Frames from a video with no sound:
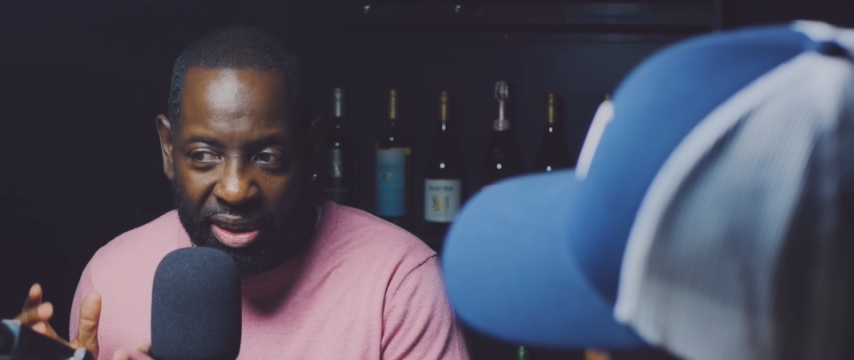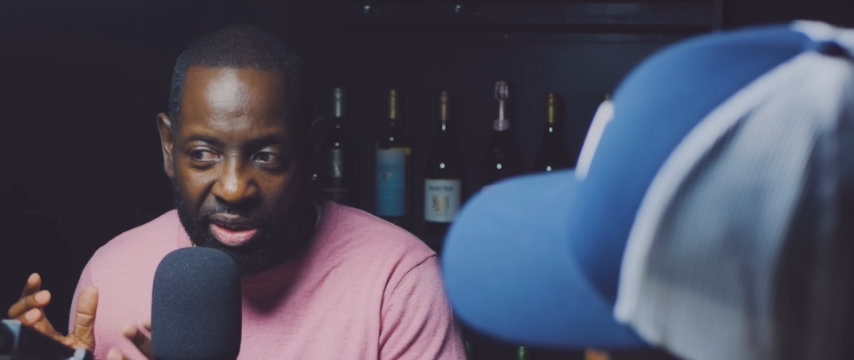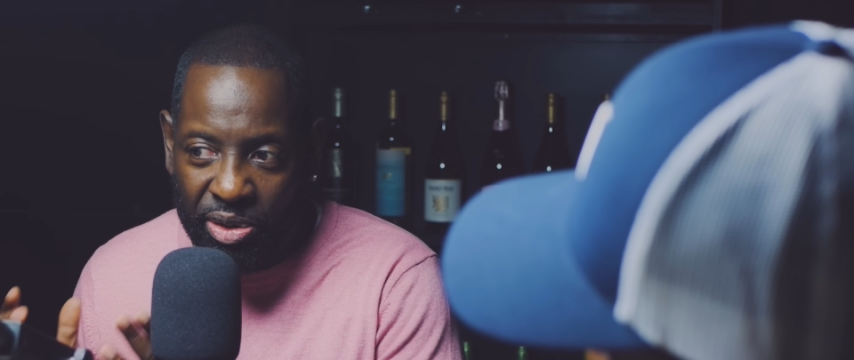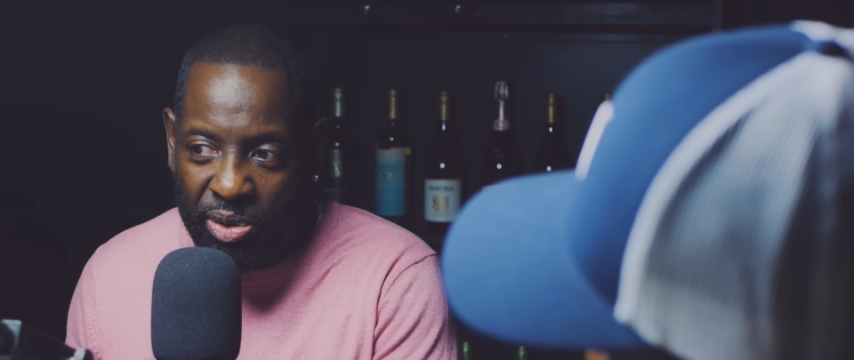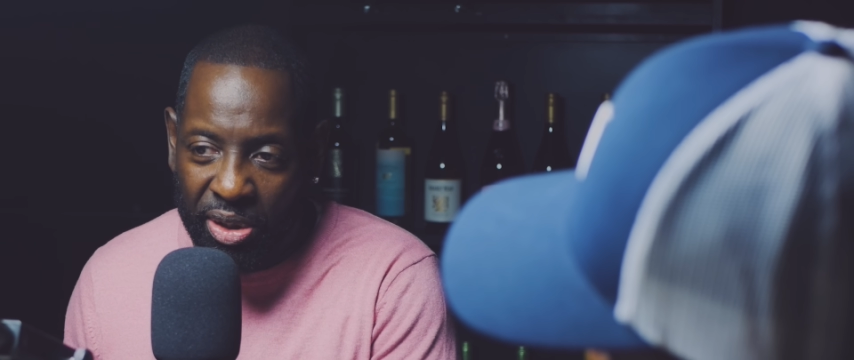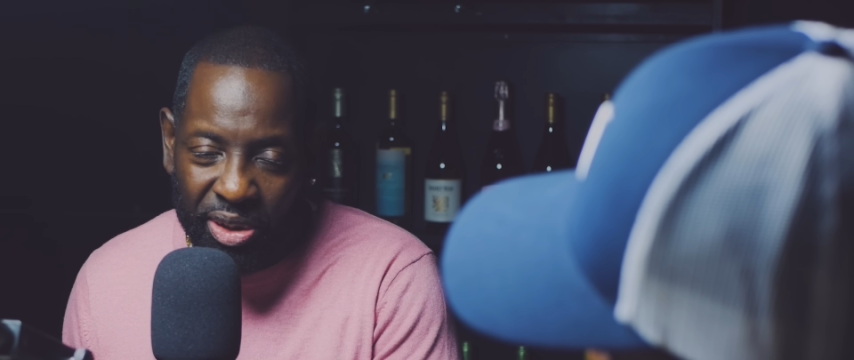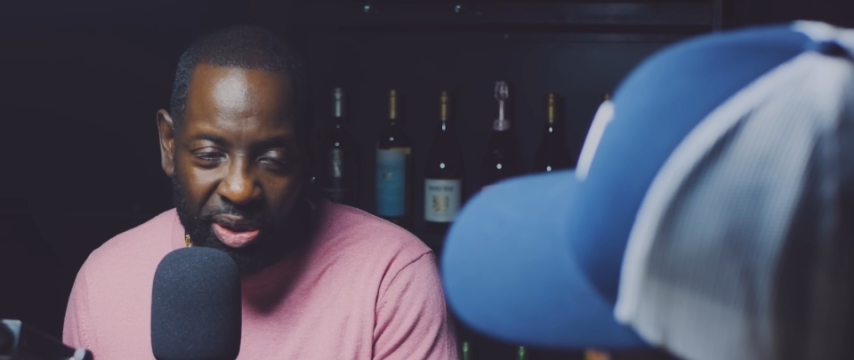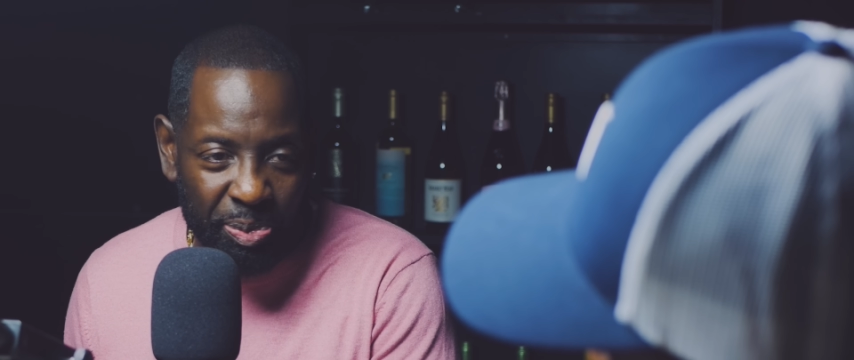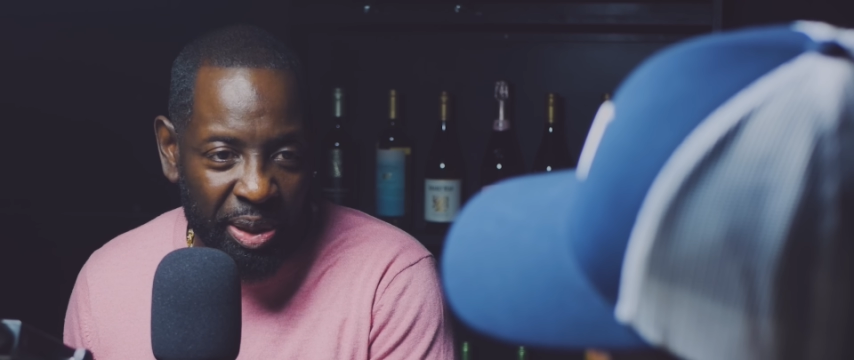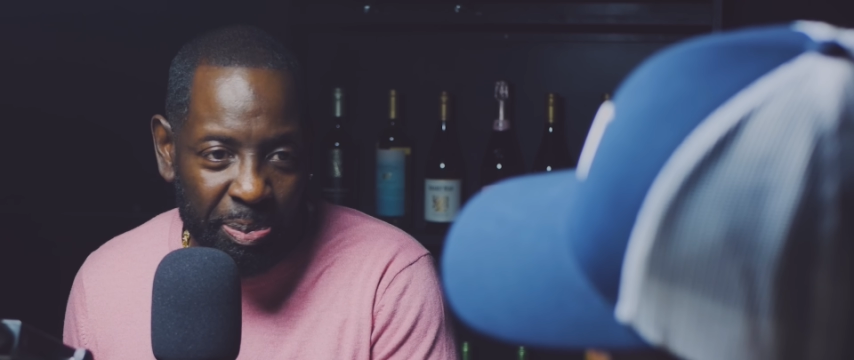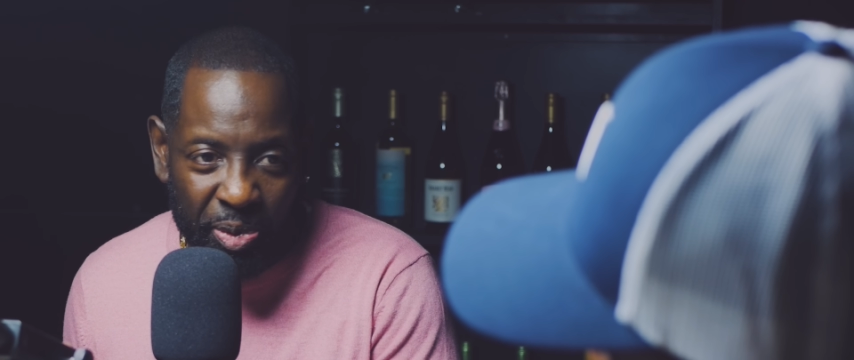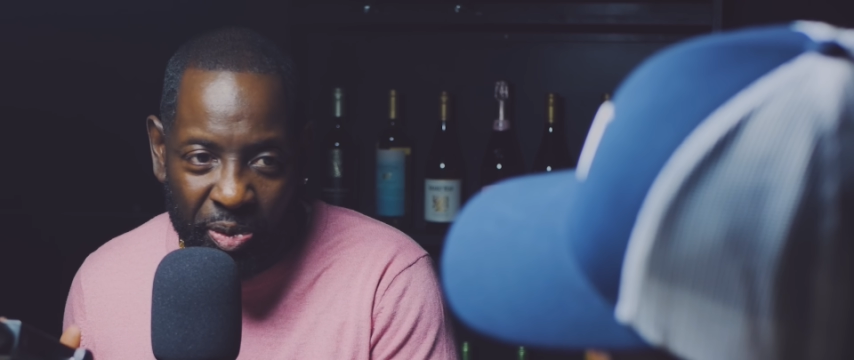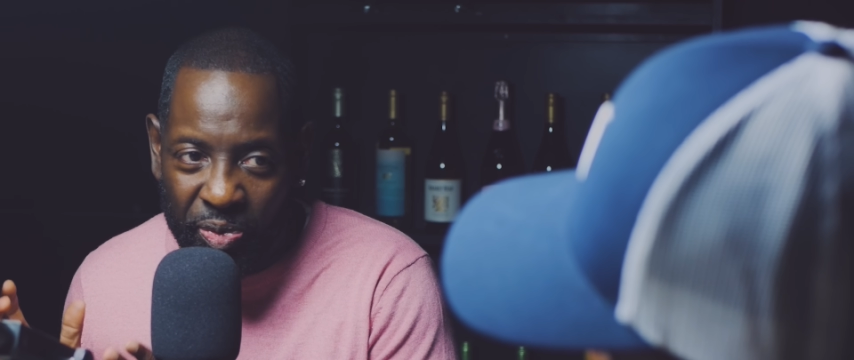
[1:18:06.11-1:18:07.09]
and talk to
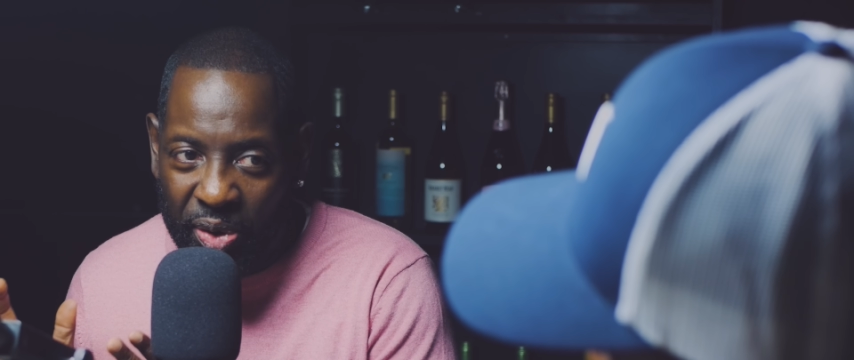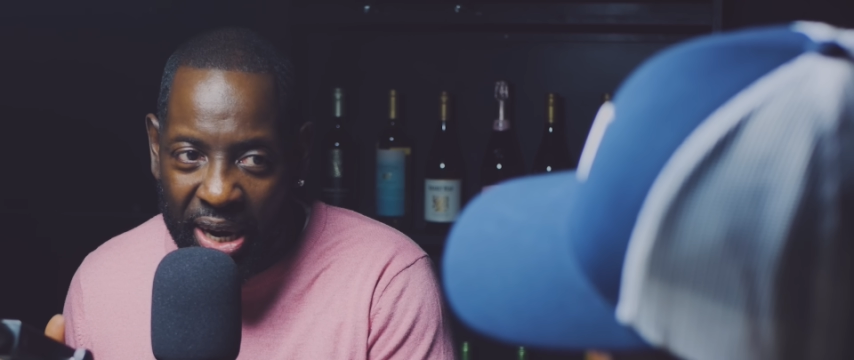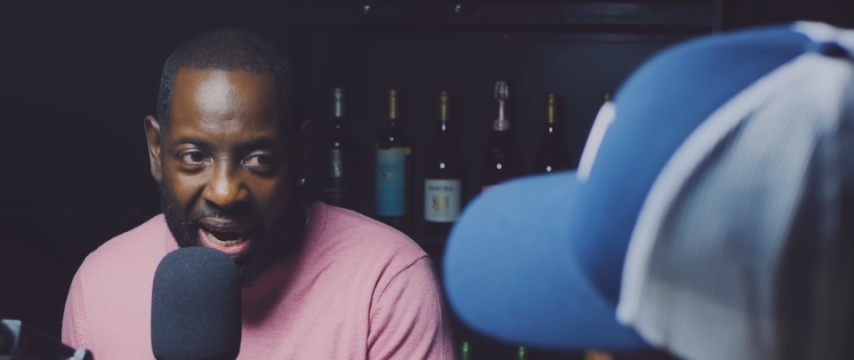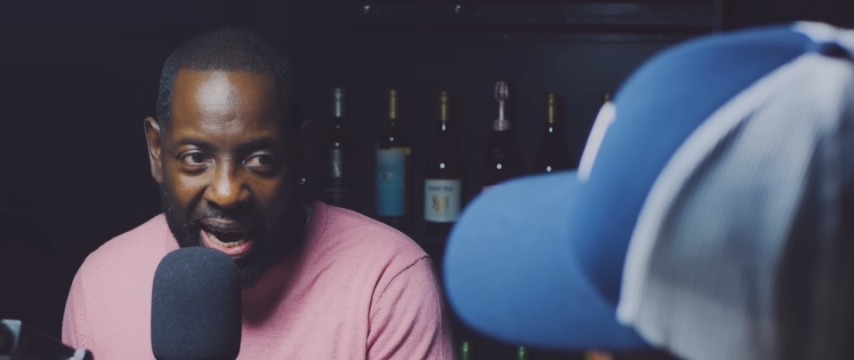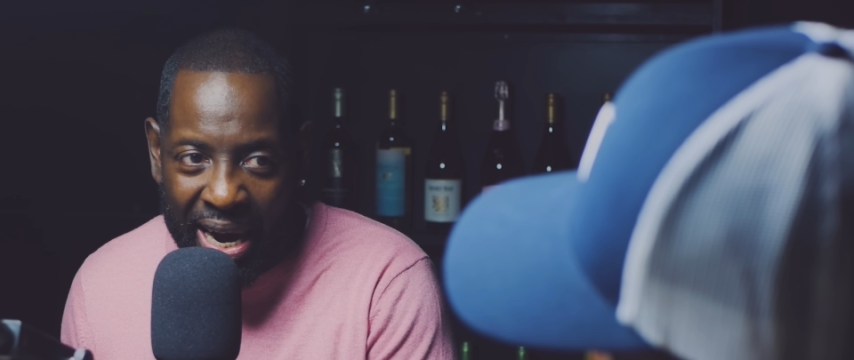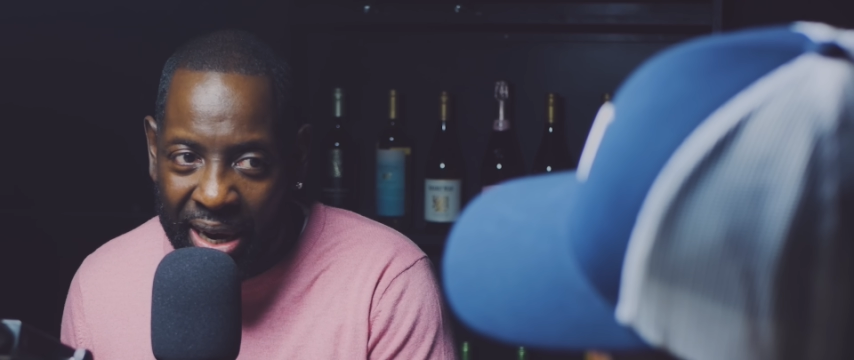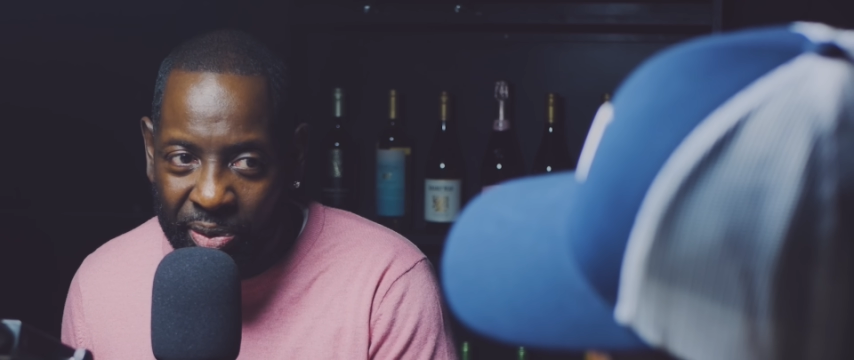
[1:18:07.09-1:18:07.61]
people for